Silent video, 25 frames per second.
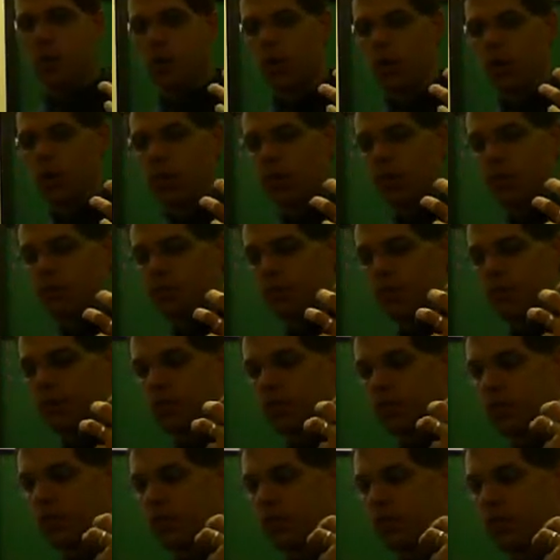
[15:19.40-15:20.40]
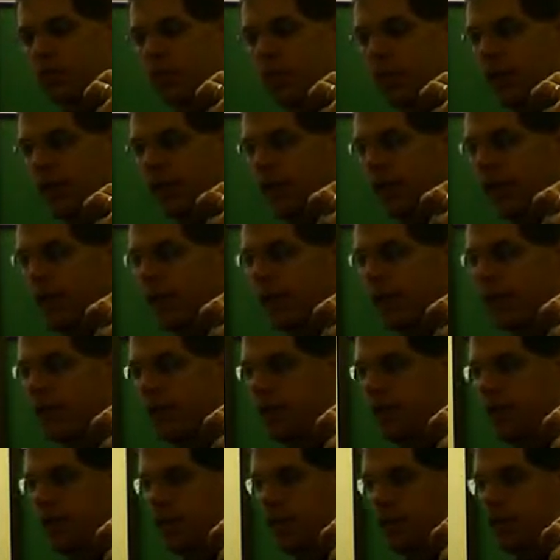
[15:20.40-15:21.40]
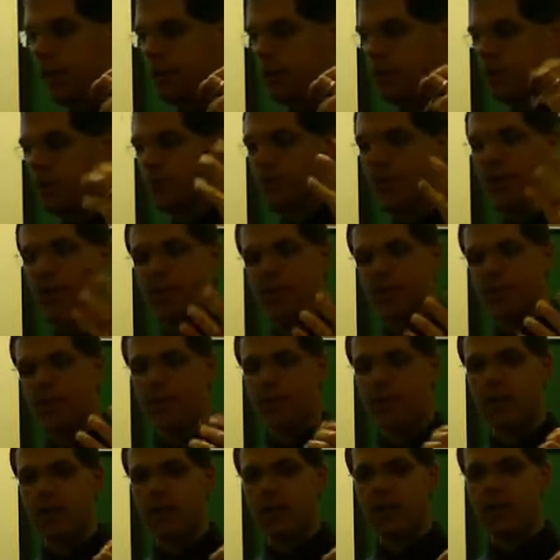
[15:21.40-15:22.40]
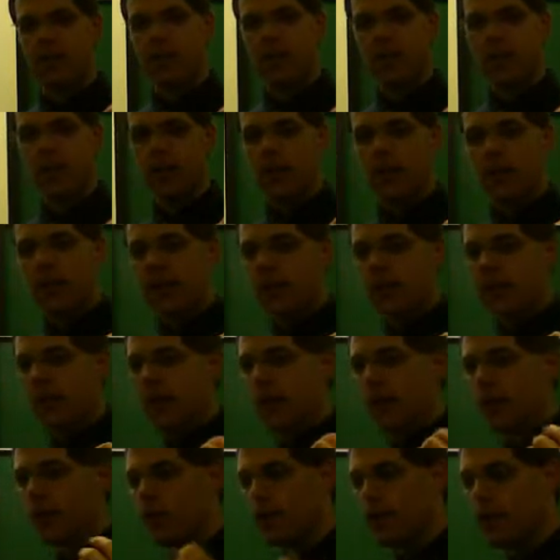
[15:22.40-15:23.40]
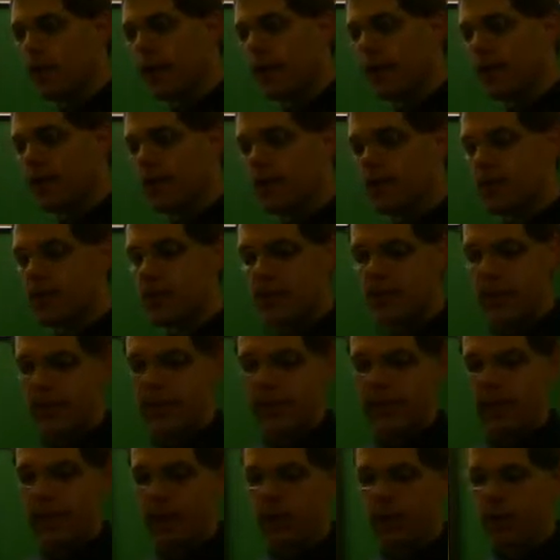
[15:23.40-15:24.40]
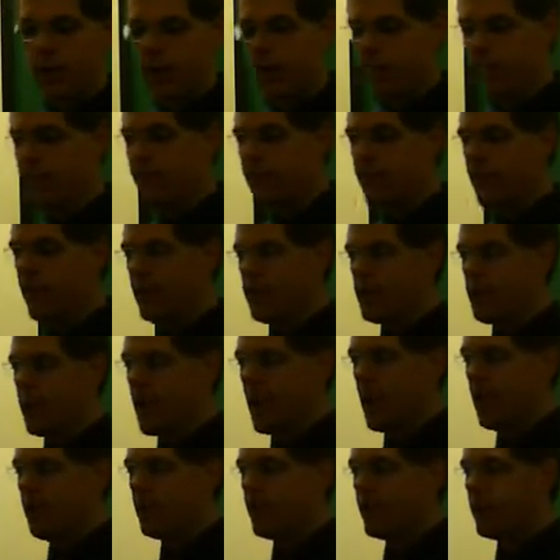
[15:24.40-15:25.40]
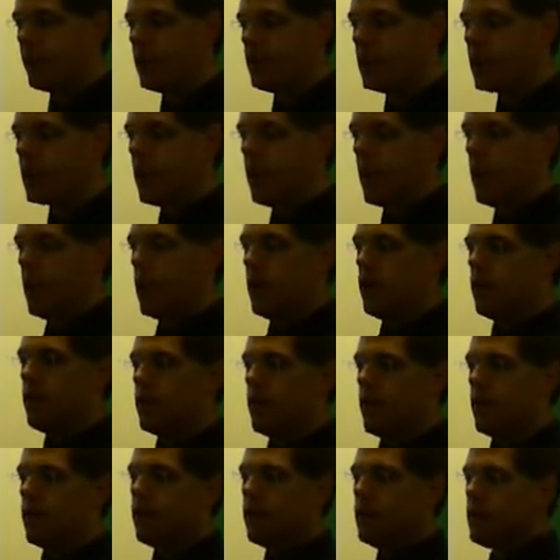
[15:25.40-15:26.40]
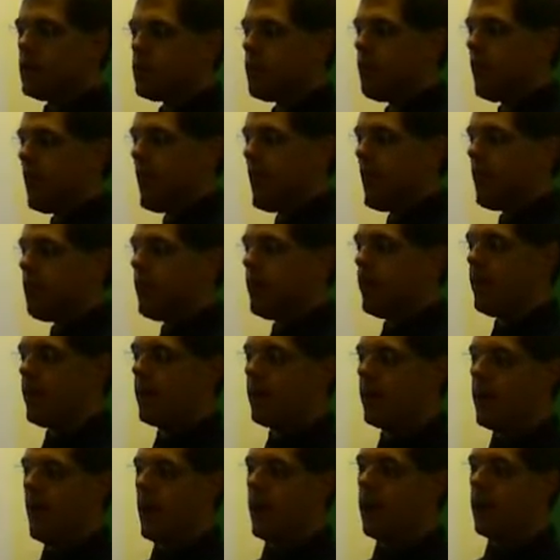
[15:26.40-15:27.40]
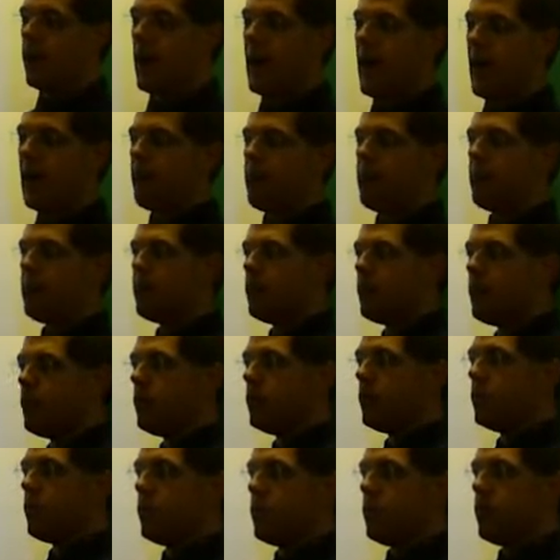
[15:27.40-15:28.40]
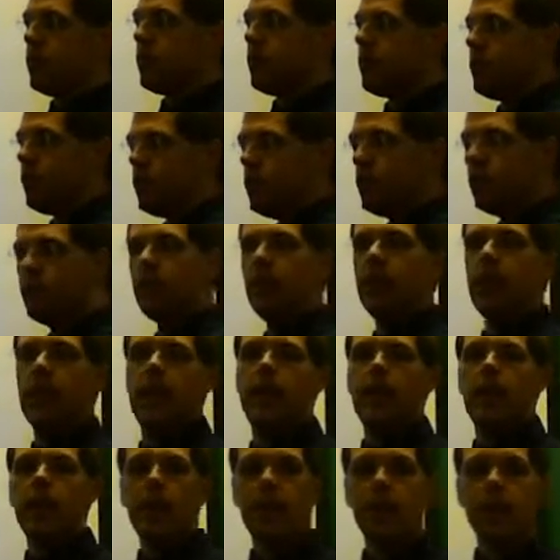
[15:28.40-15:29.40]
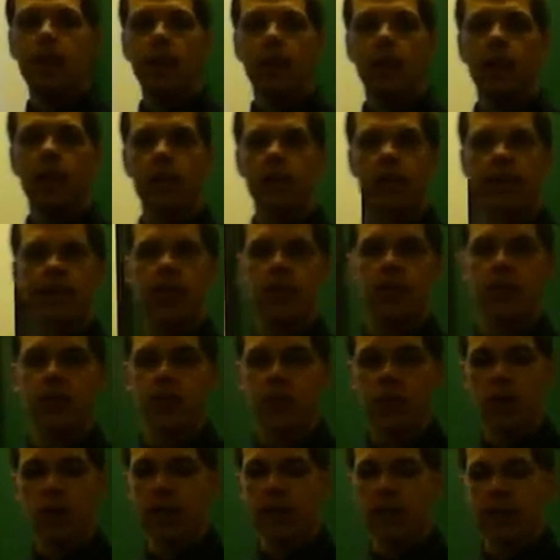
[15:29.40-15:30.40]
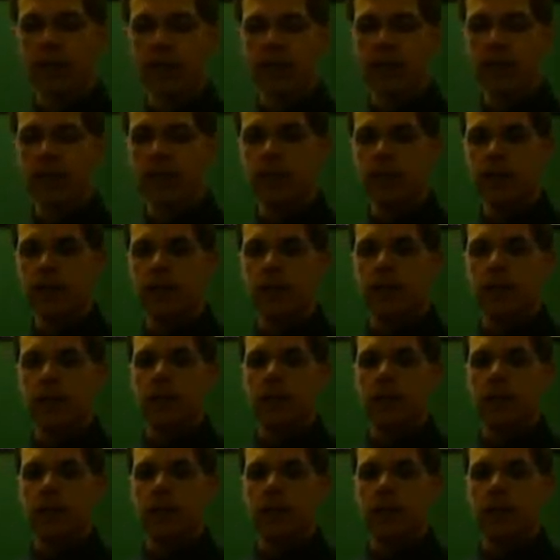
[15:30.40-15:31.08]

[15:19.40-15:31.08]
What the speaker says: or mental gymnastics that are required to say, if this happens, then this will happen, then that'll happen, boom, boom, boom, and on down the line